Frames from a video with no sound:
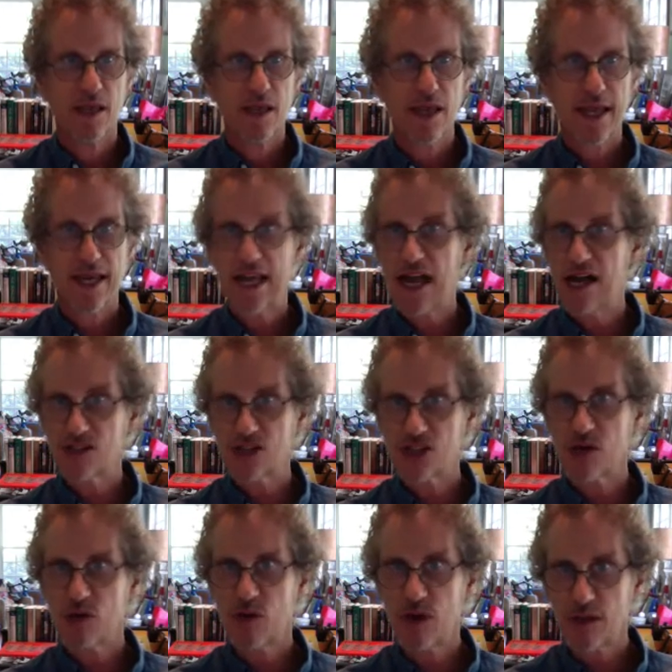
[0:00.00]
And
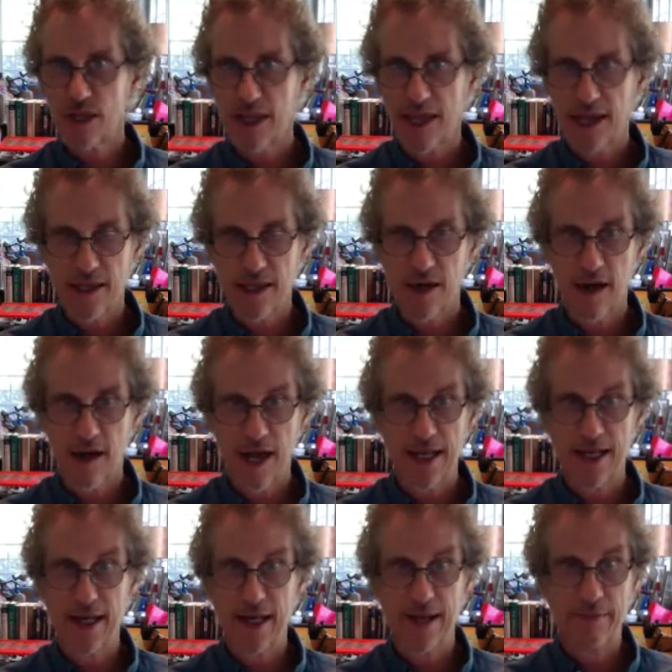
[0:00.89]
consequently, I
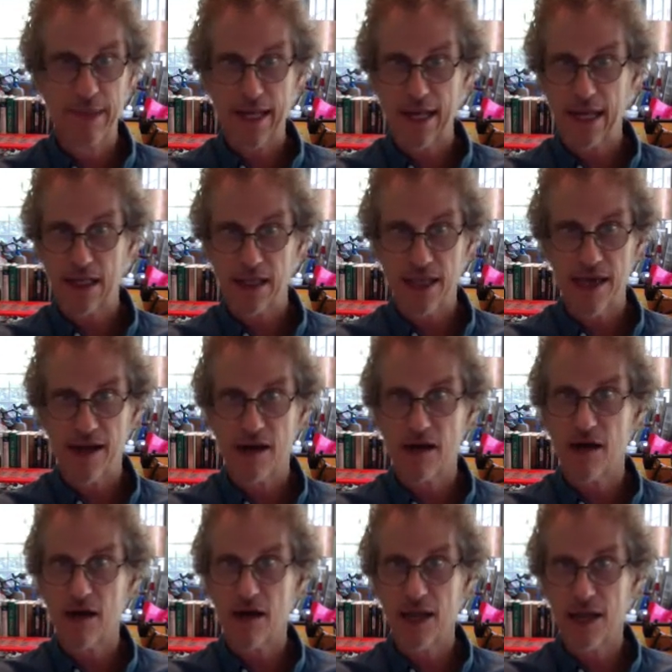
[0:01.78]
ended up getting a
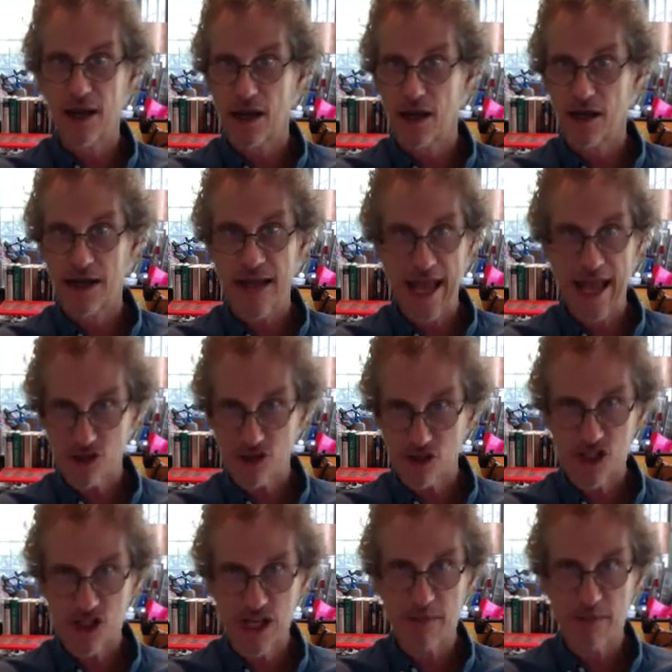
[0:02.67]
letter and a
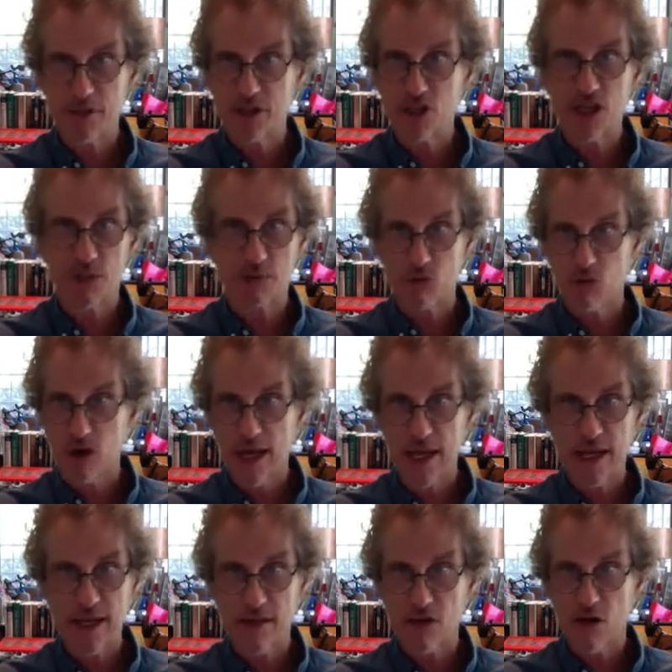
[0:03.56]
national championship
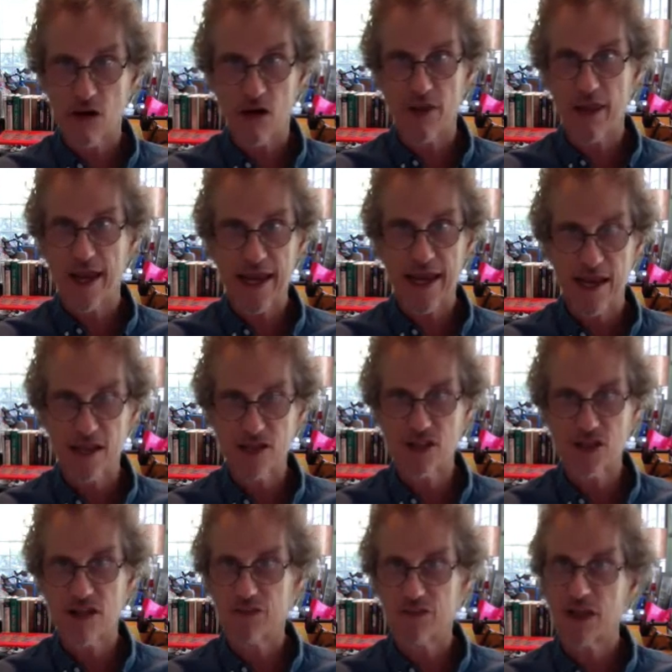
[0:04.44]
ring, all that
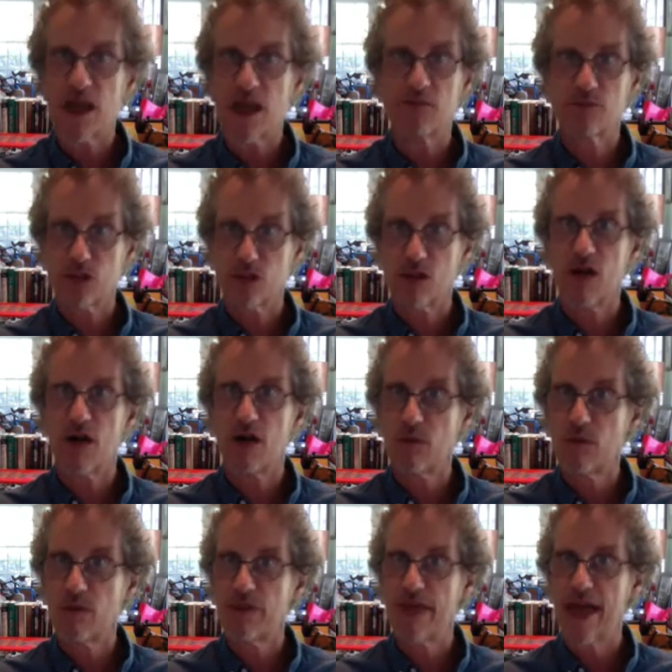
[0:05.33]
stuff that comes
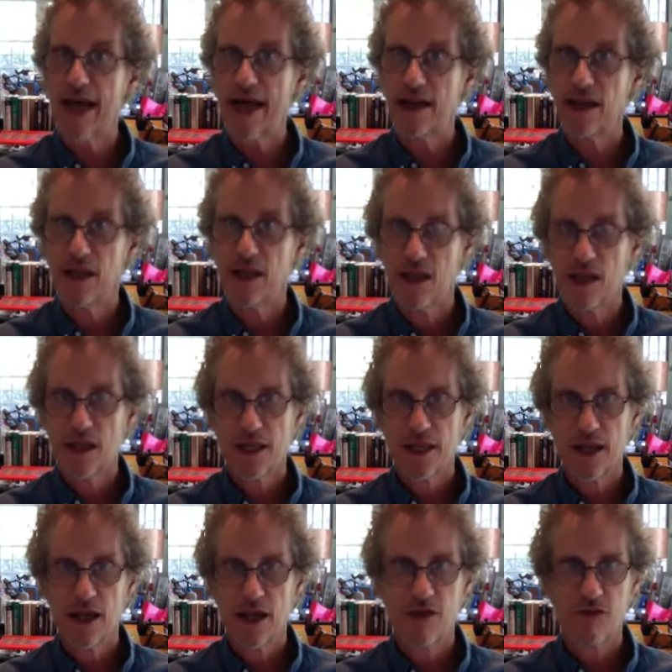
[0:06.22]
along with that,
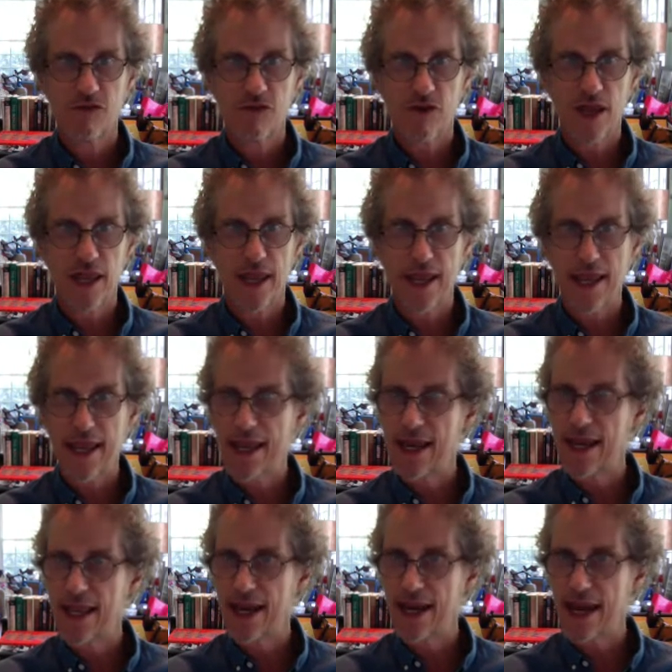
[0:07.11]

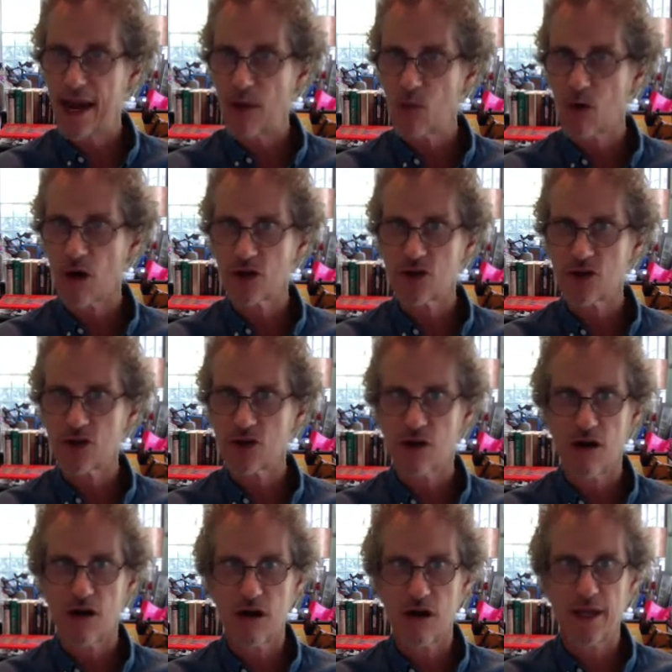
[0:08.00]
and I worked
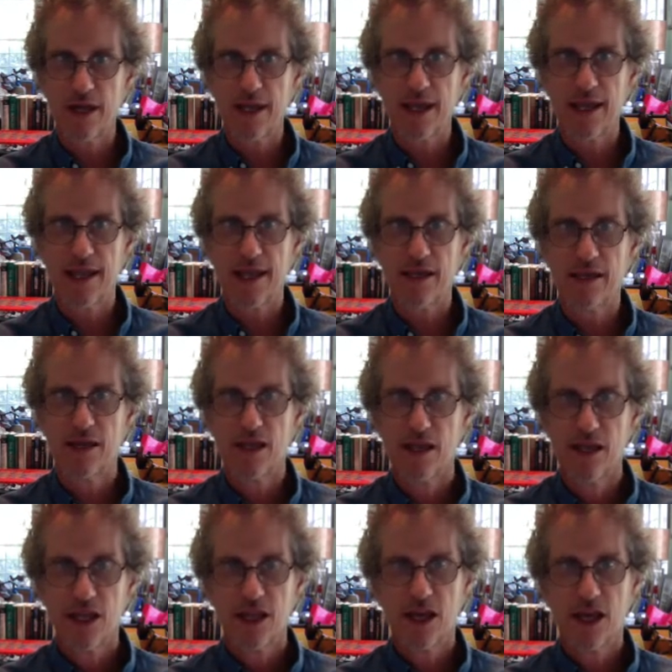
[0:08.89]
hard, and,
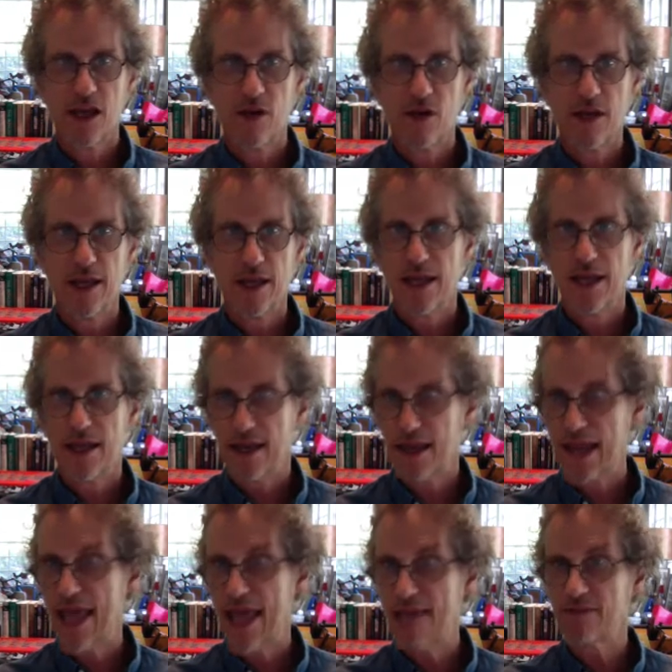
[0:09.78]

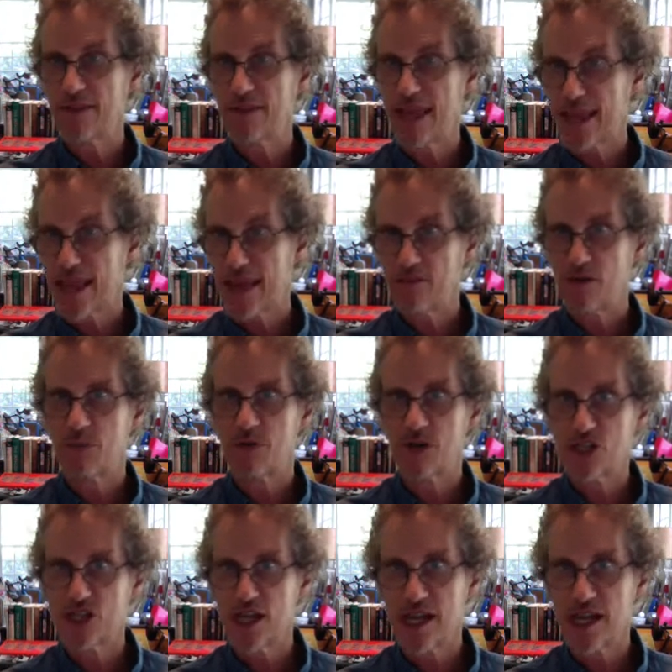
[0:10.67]
and having that kind of
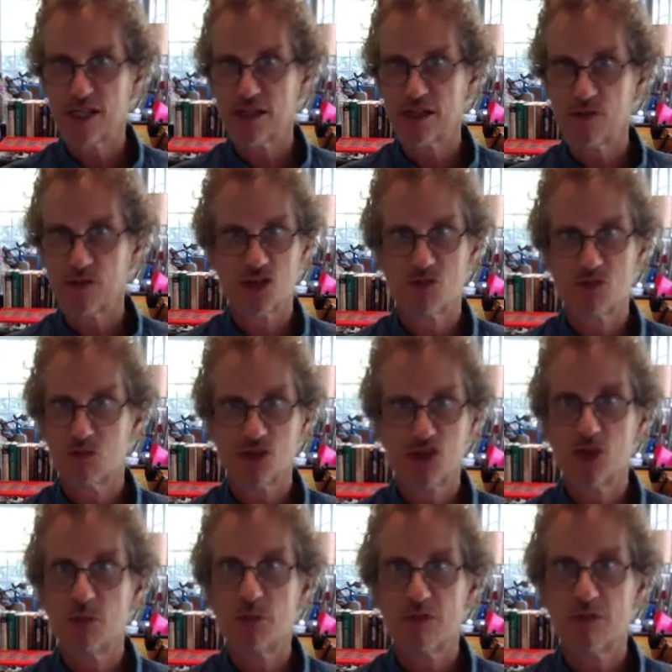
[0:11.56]
appreciation was
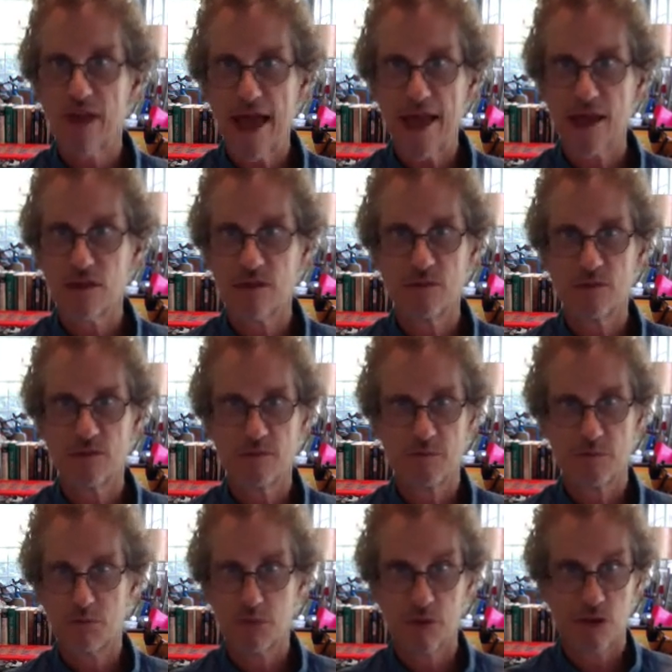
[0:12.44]
super
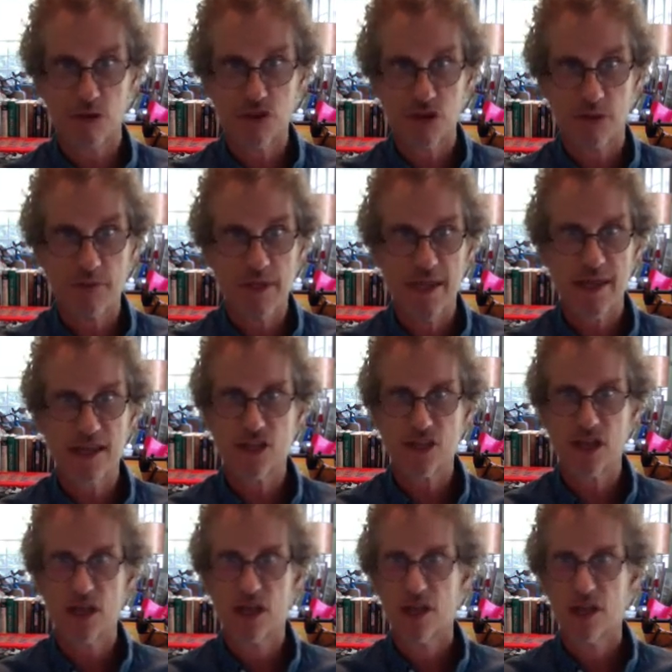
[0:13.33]
valuable to me as
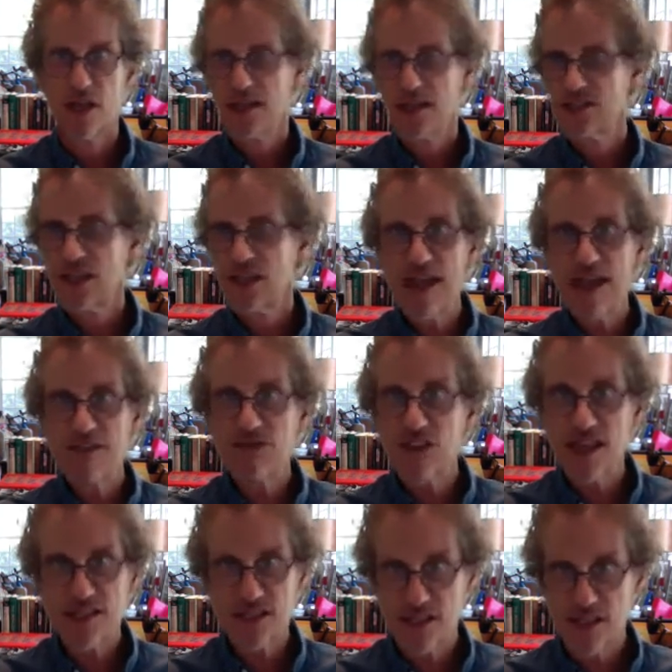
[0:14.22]
a life
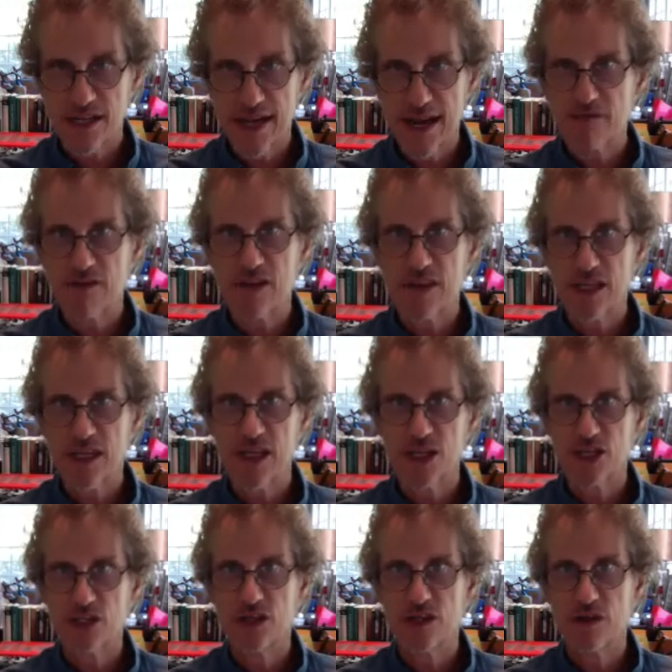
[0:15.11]
lesson in everything
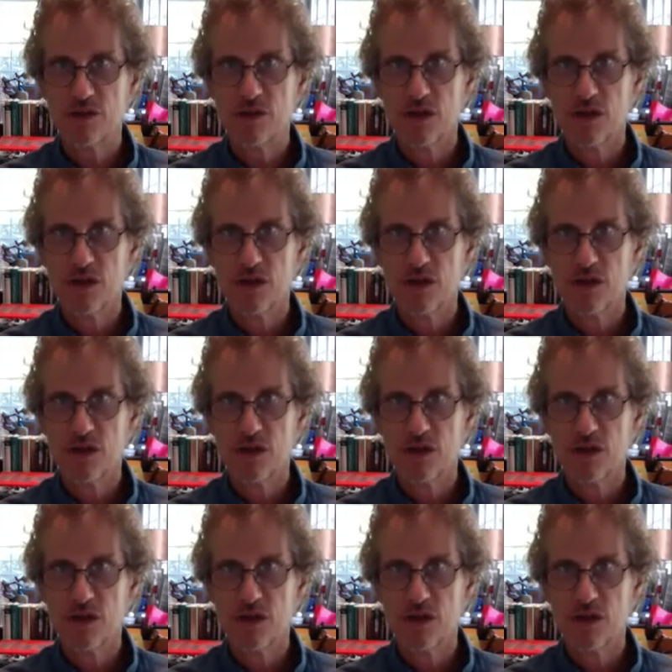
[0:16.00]
you do.